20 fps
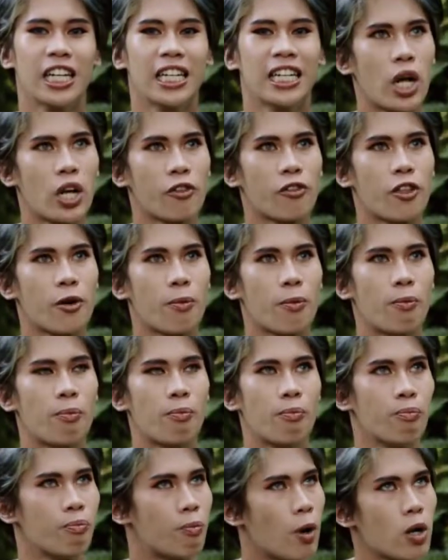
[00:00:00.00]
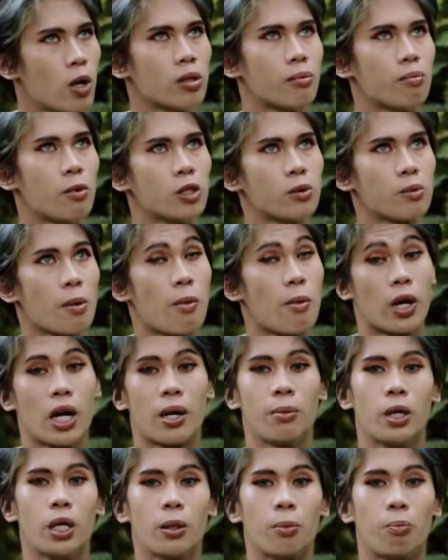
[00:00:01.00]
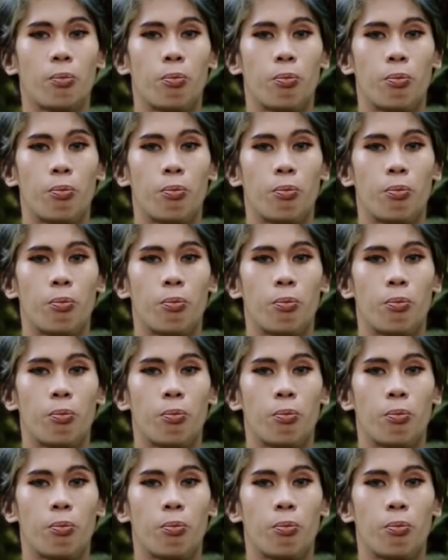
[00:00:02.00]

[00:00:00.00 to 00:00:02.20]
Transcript: One of the most memorable